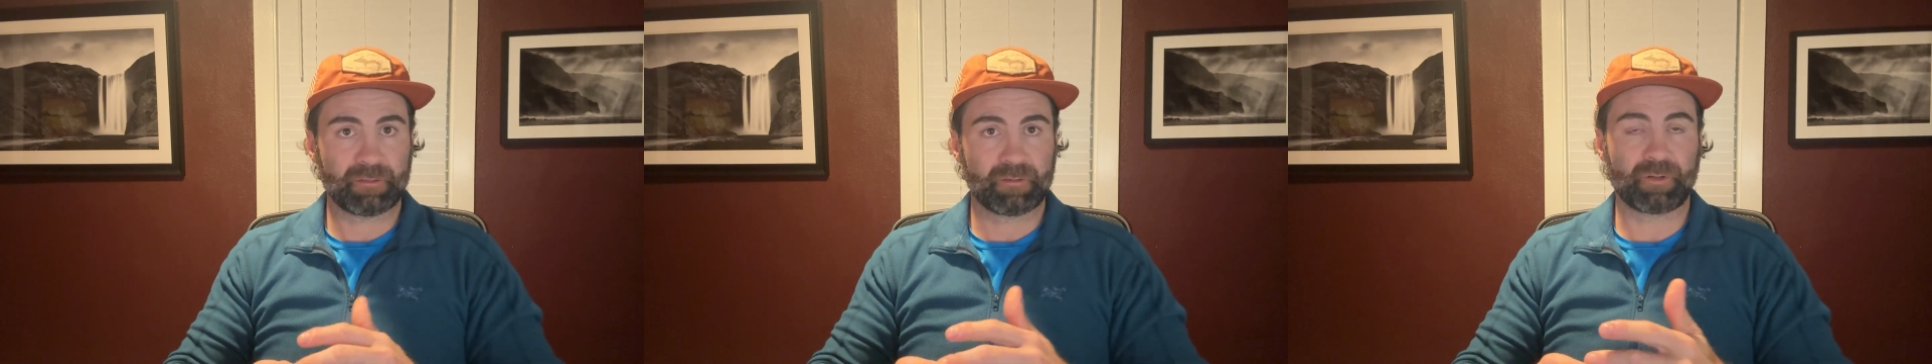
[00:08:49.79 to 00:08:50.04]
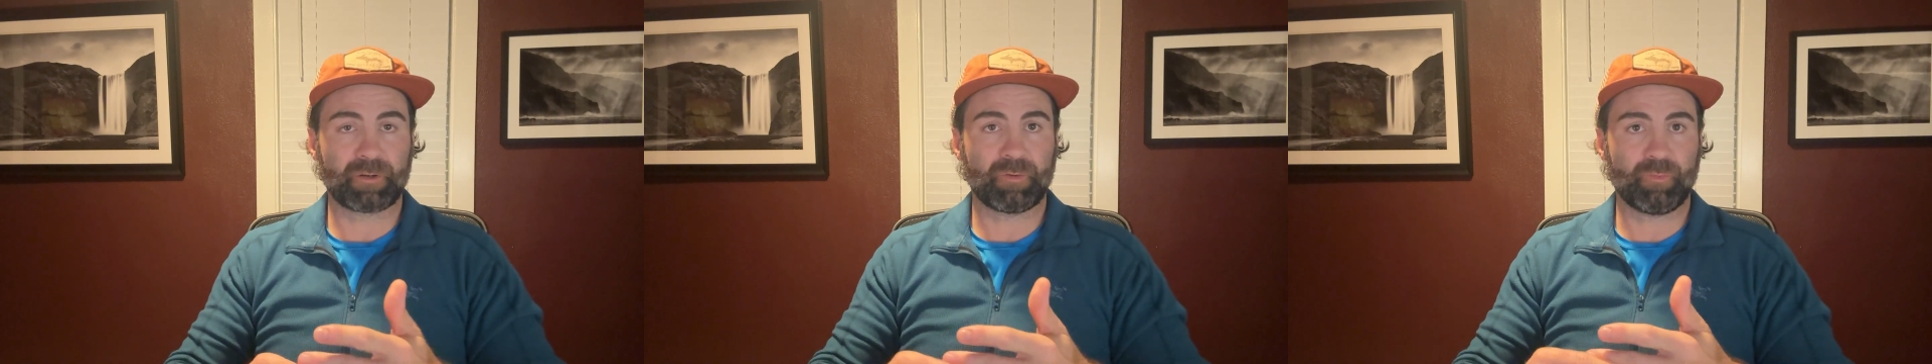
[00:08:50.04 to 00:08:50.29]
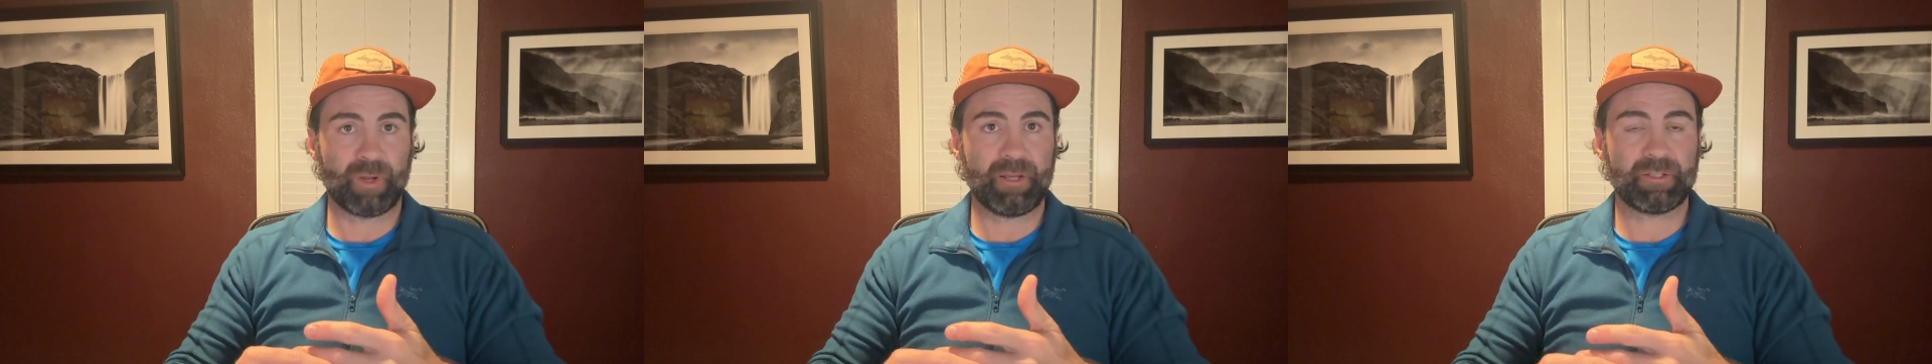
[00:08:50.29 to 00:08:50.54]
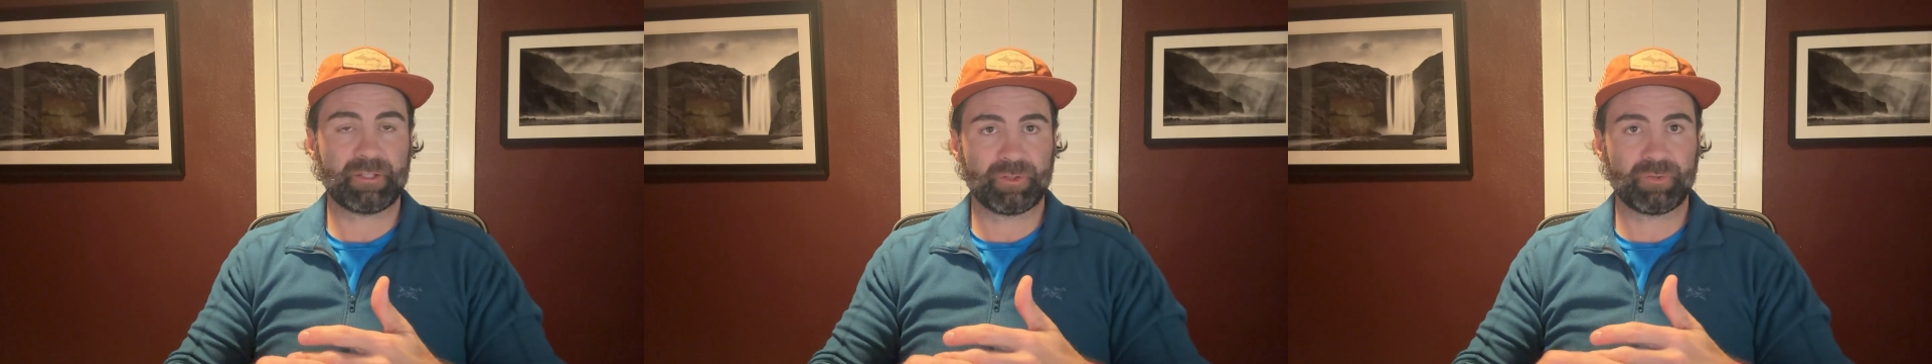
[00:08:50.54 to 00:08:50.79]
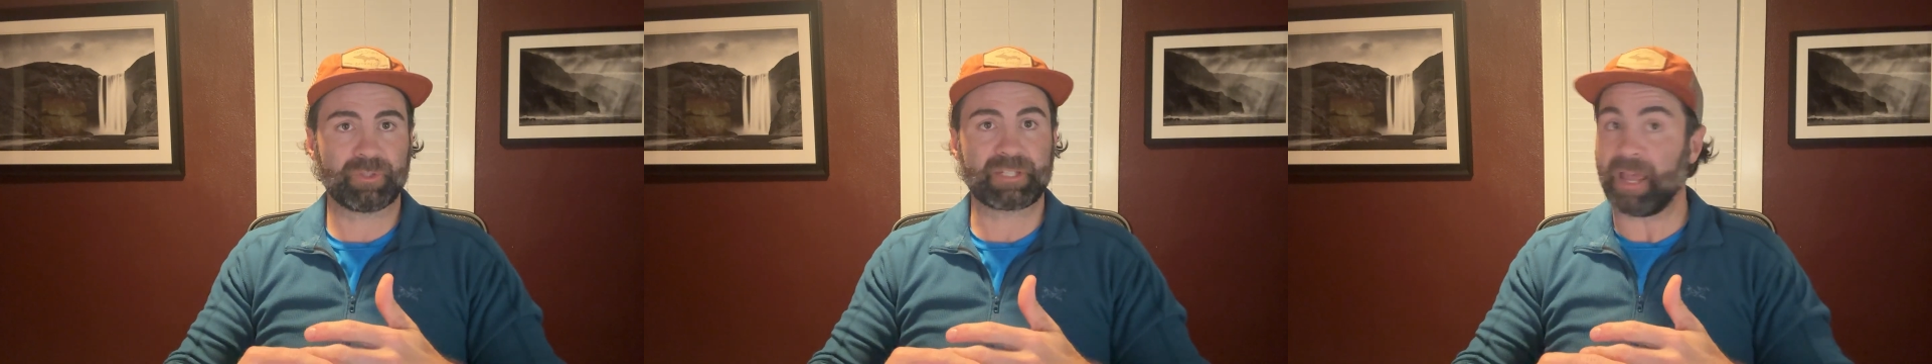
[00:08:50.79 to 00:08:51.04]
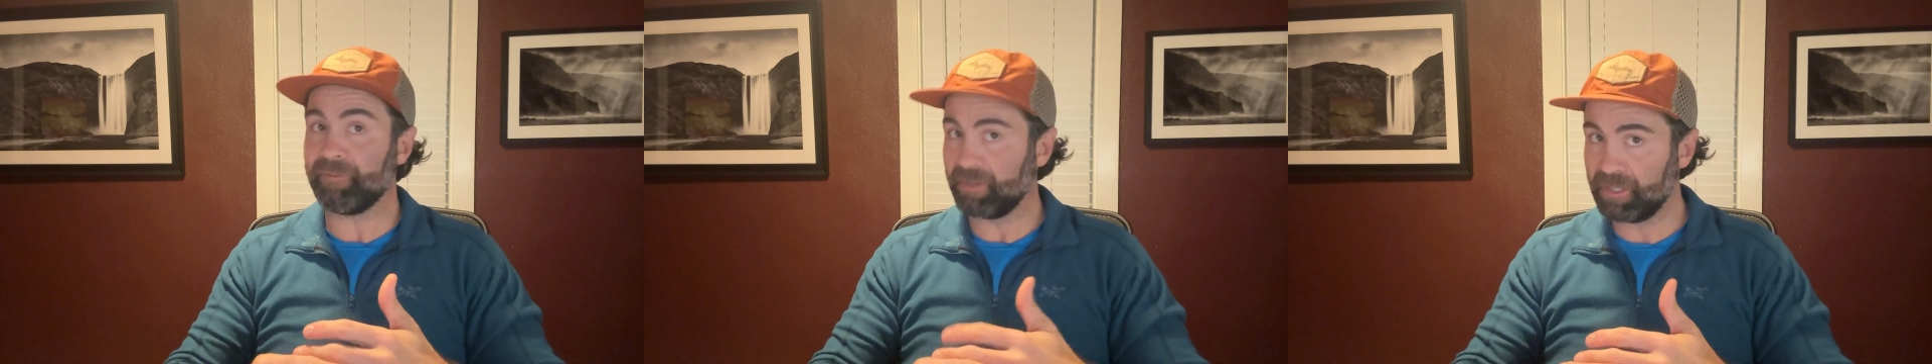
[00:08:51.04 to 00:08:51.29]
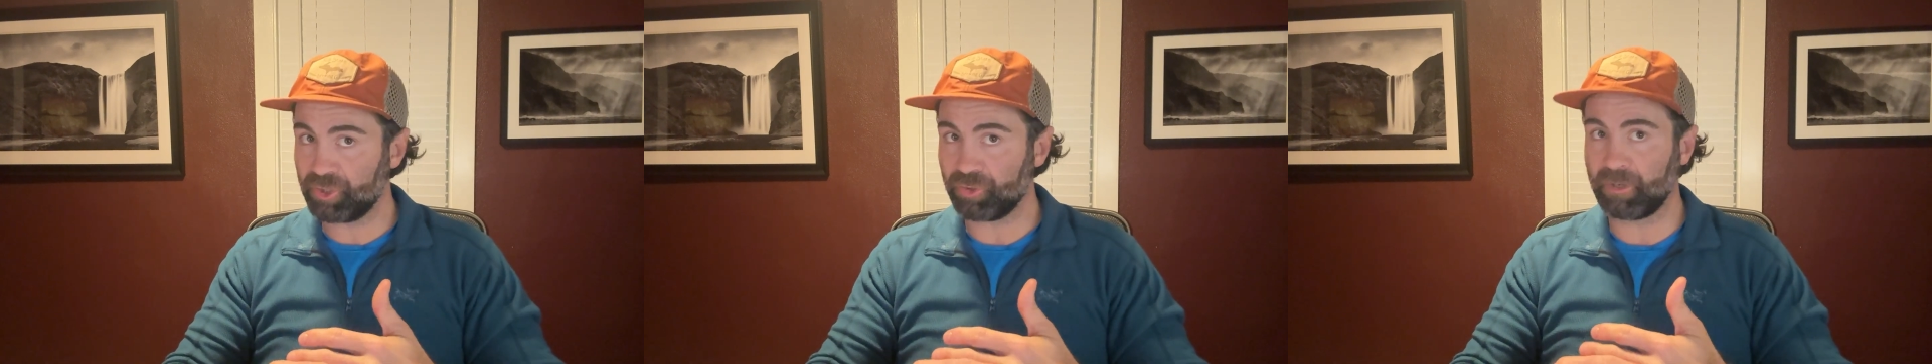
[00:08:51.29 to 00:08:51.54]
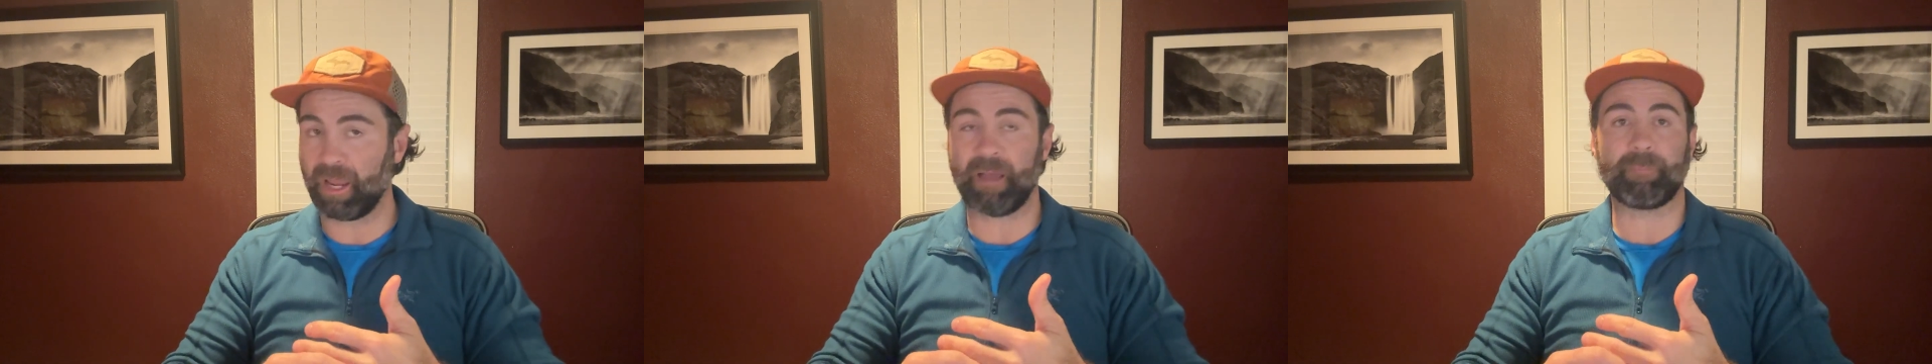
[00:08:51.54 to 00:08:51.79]
There are ways to do it, to have
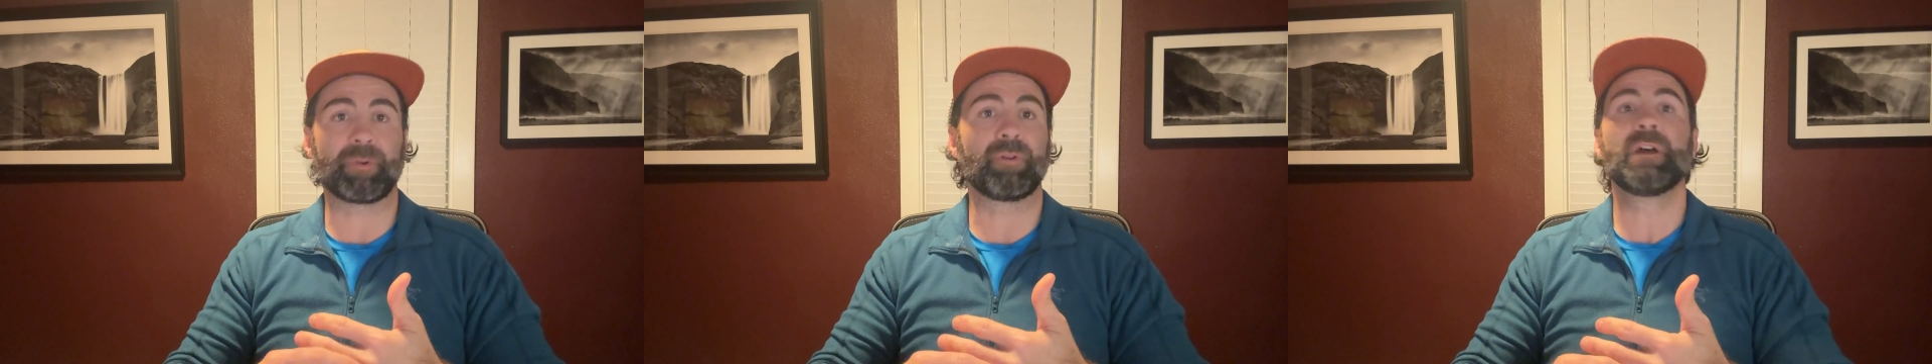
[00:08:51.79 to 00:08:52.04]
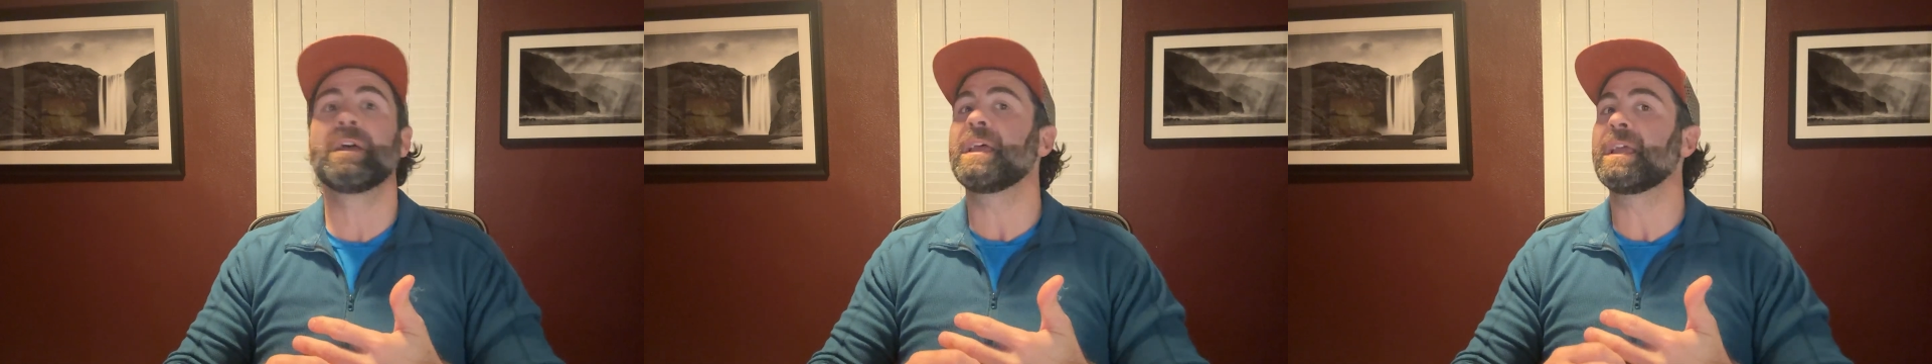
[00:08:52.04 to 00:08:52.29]
initial capital